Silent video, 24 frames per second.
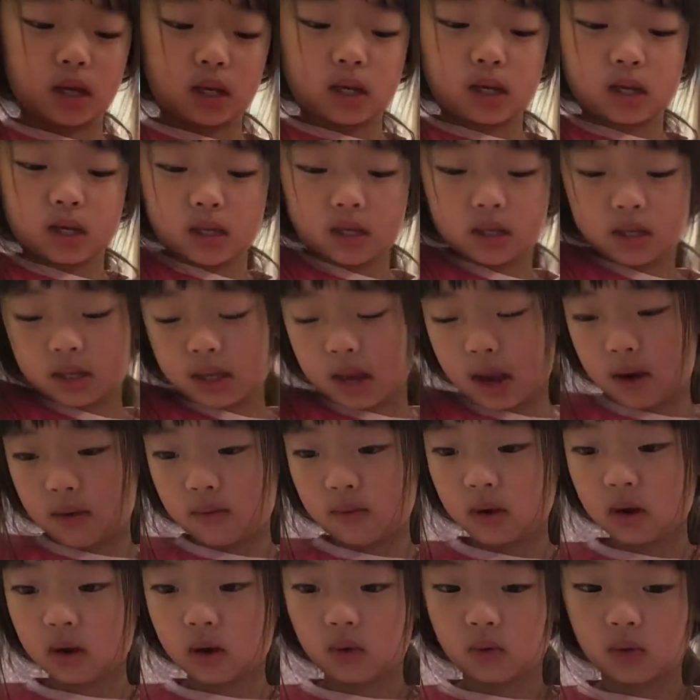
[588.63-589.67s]
And now
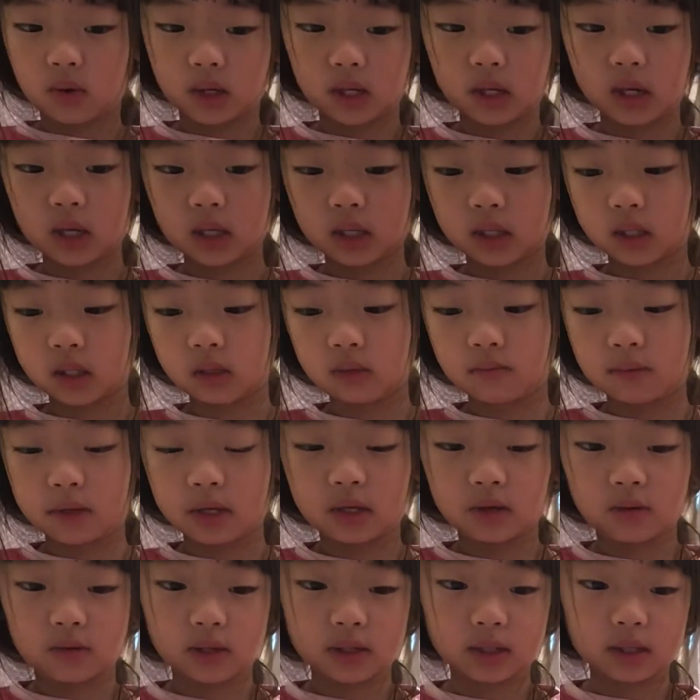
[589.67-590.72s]
we're going to be
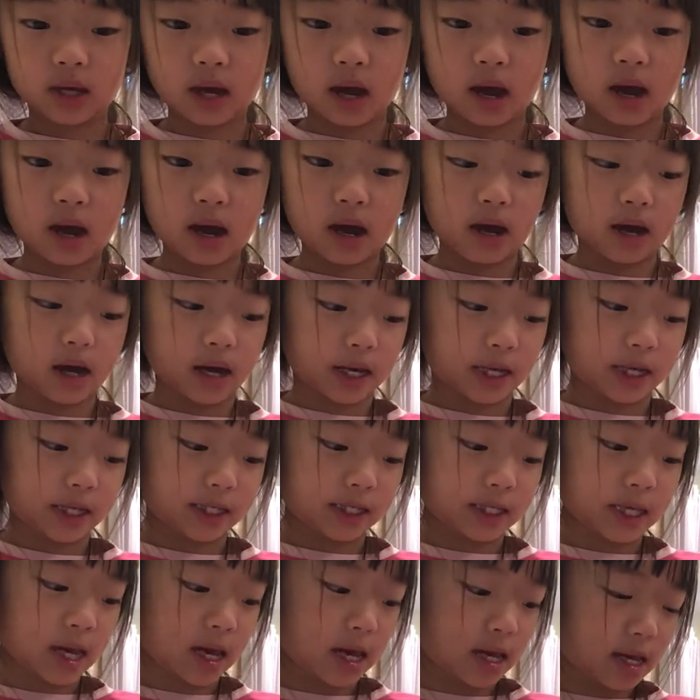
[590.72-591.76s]
doing the
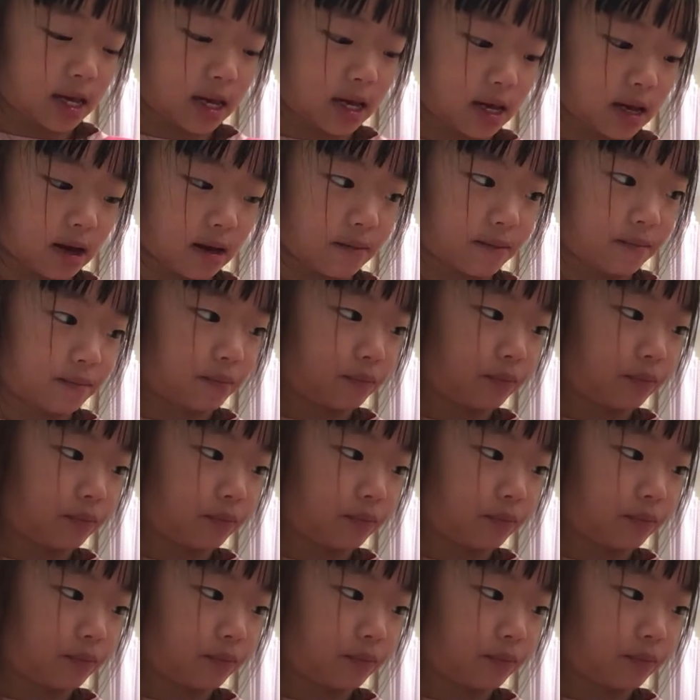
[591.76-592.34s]
eyes. Yay!